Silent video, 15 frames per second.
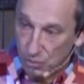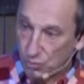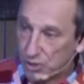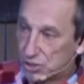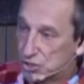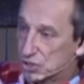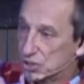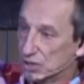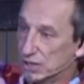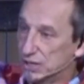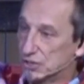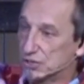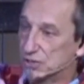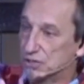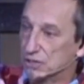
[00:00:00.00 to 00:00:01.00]
which
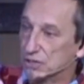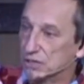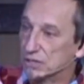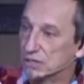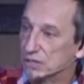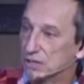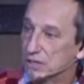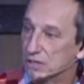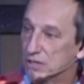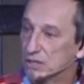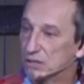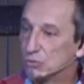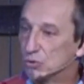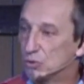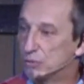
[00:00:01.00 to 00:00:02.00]
list
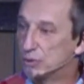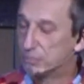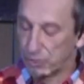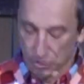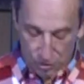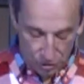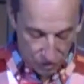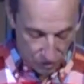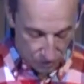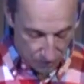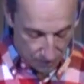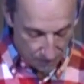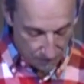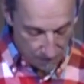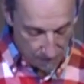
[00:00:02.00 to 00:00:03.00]
will we pursue?